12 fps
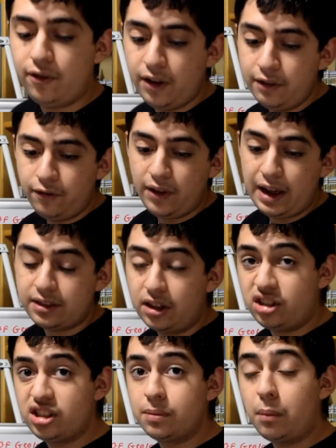Fun fact, the
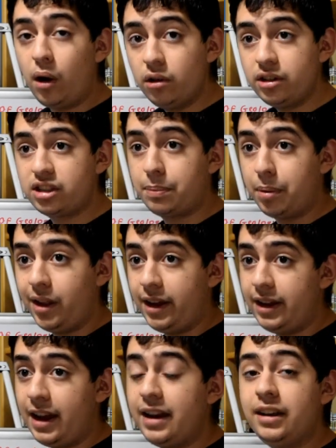smallest
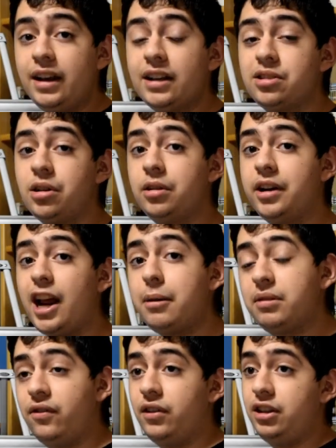plate, and yes, there are
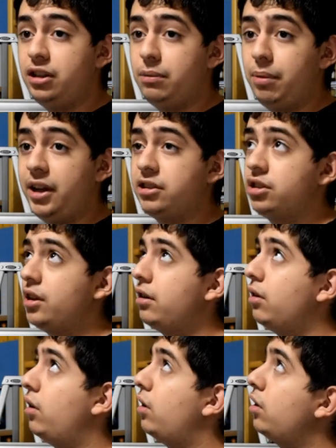names for these plates, there
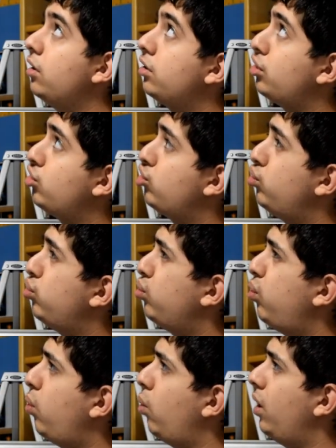are
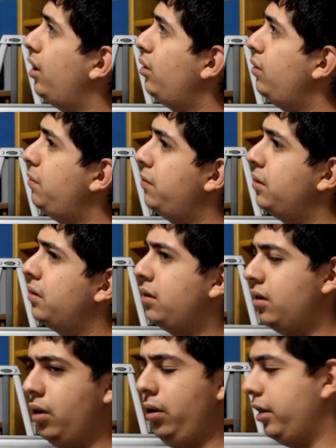12?
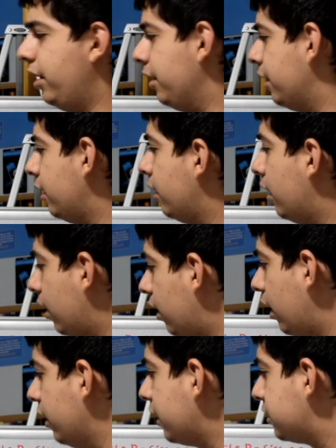Hold on.
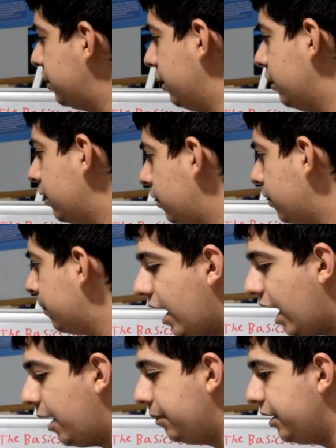Alexa,
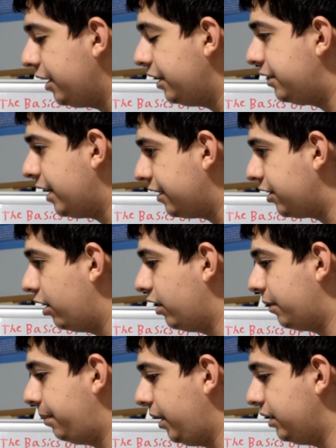how many
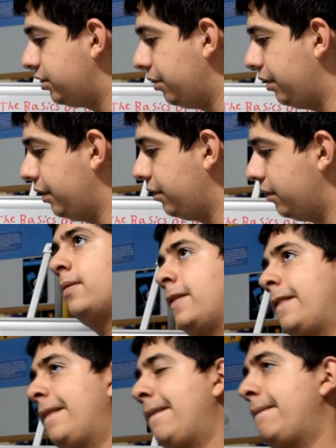tectonic plates are there? Are
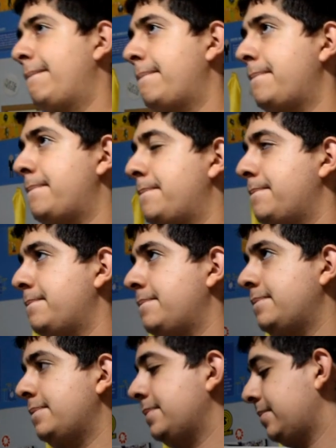currently 14
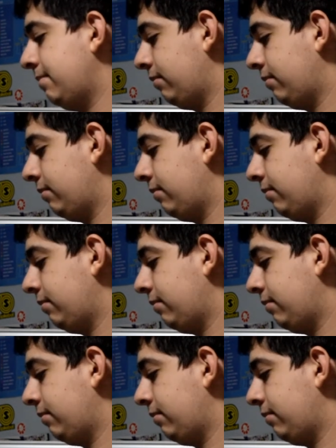major,